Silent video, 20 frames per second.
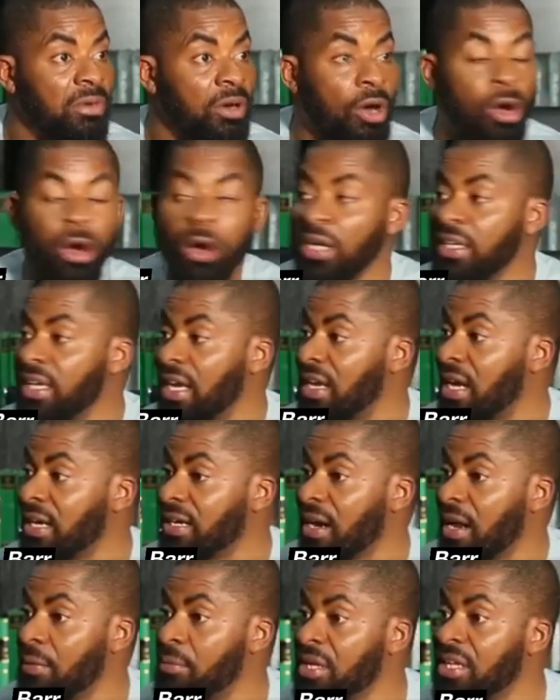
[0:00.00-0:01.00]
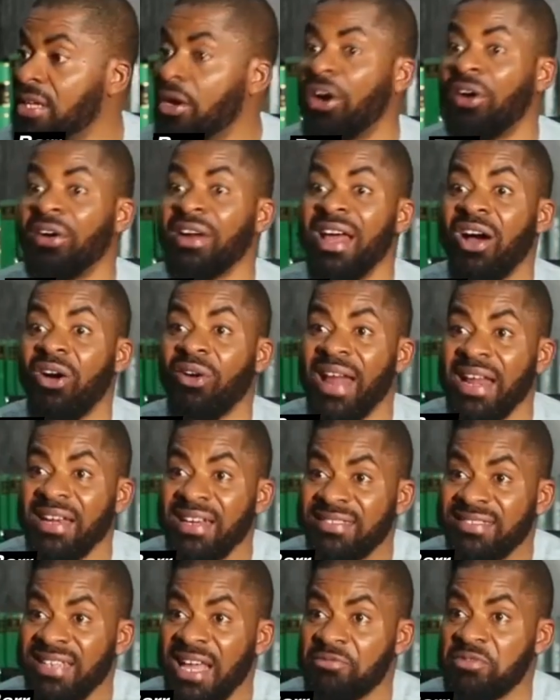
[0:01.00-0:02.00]
All the land grabbing. He
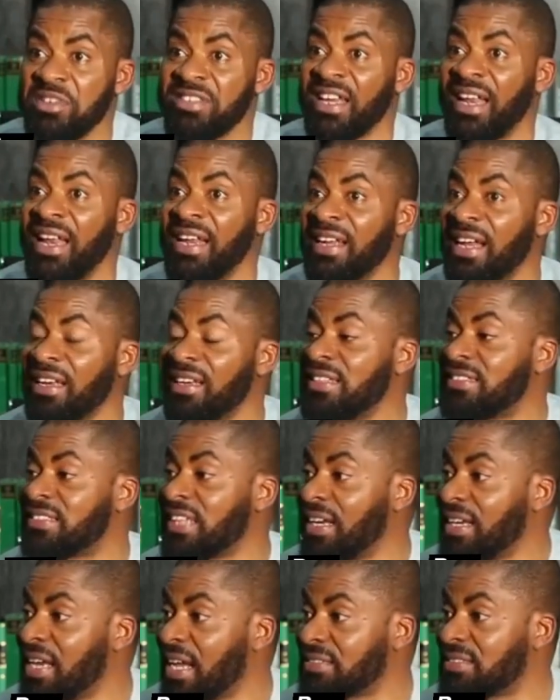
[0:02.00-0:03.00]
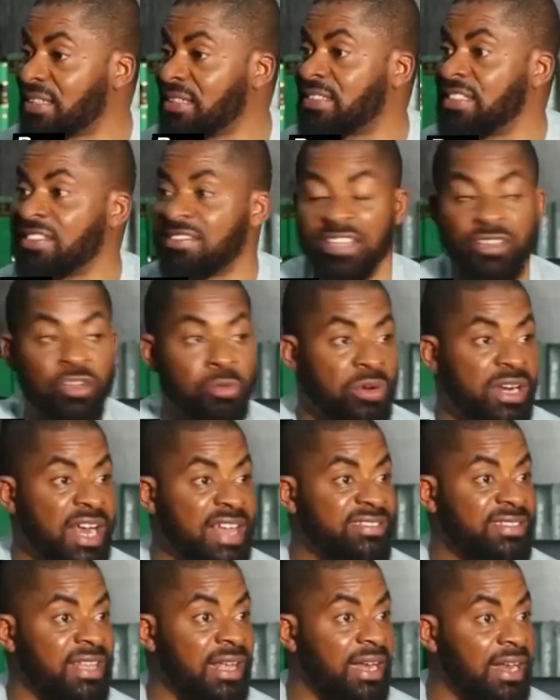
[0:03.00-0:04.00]
already said, he's allegedly saying that it is Tinubu
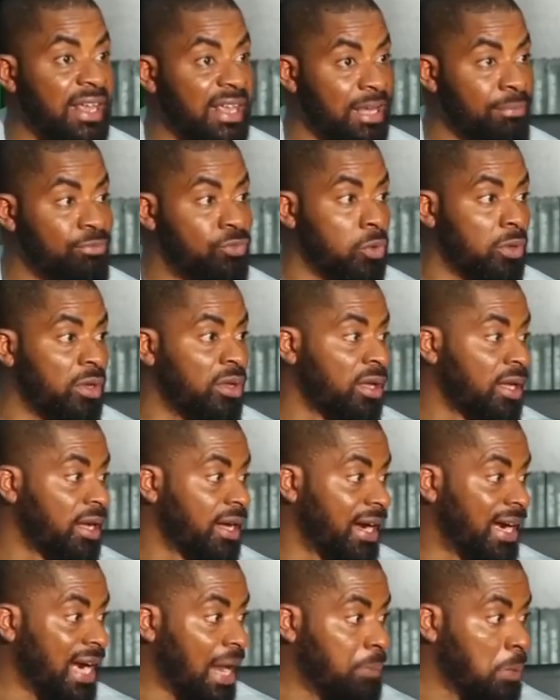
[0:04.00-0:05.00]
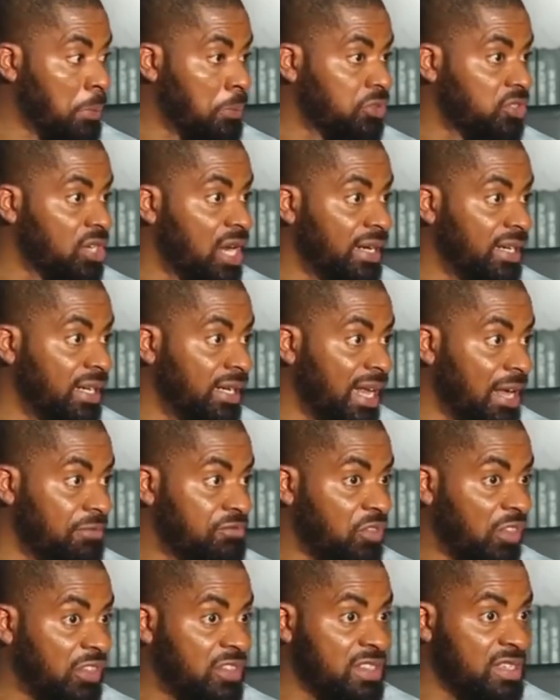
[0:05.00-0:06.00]
that is telling him to grab people's land in the
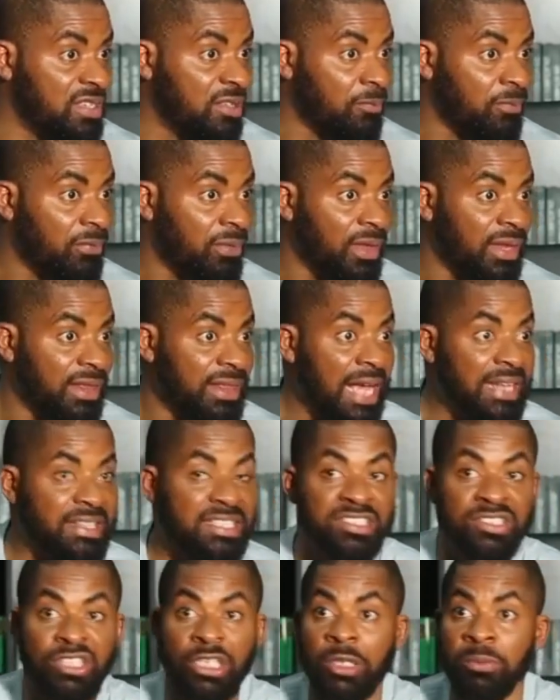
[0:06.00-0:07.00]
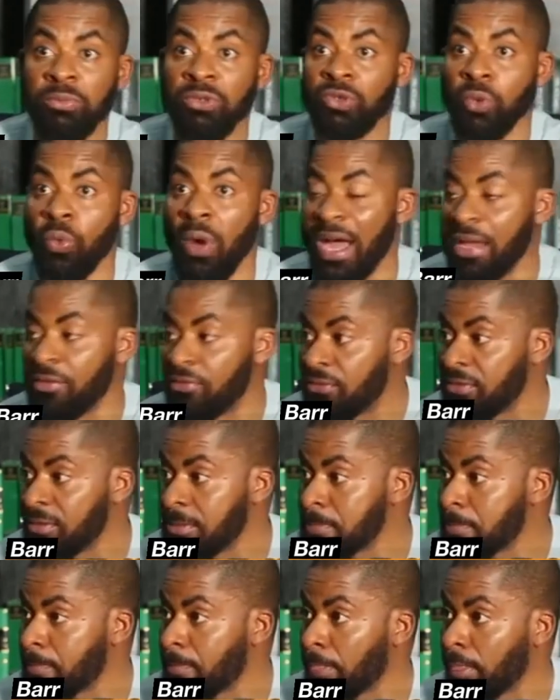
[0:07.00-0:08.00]
FCT. That it is Tinubu's wife
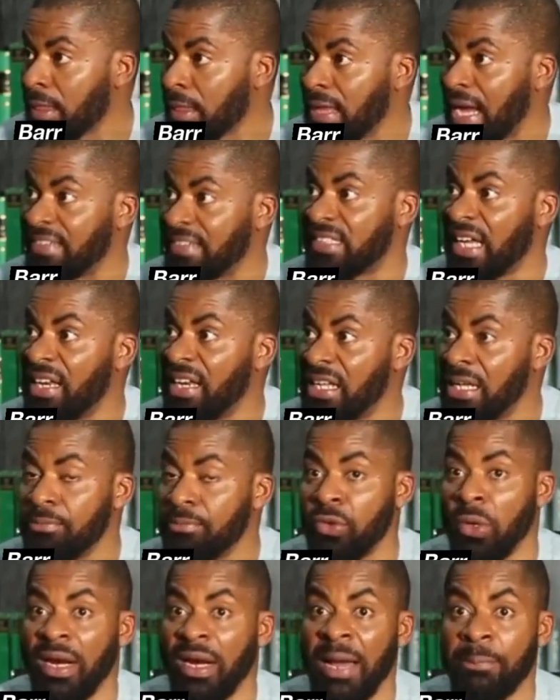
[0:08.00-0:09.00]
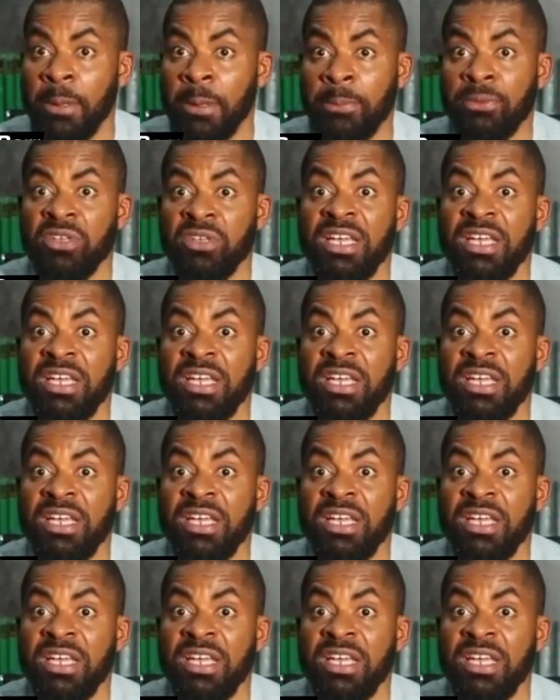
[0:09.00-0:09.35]
that is telling him to grab people.